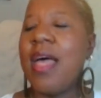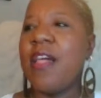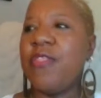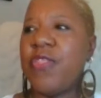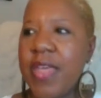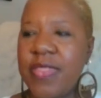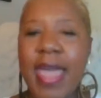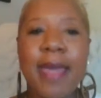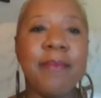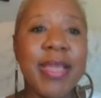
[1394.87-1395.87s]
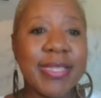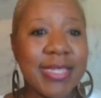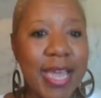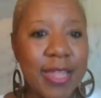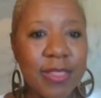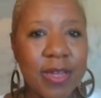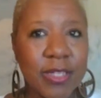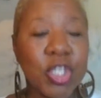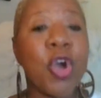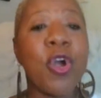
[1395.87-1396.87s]
then that means that the
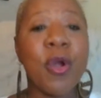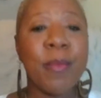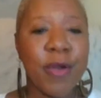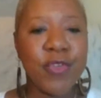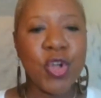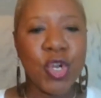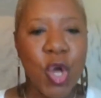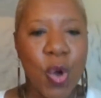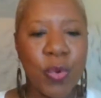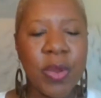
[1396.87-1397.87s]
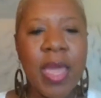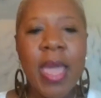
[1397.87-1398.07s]
term of your loan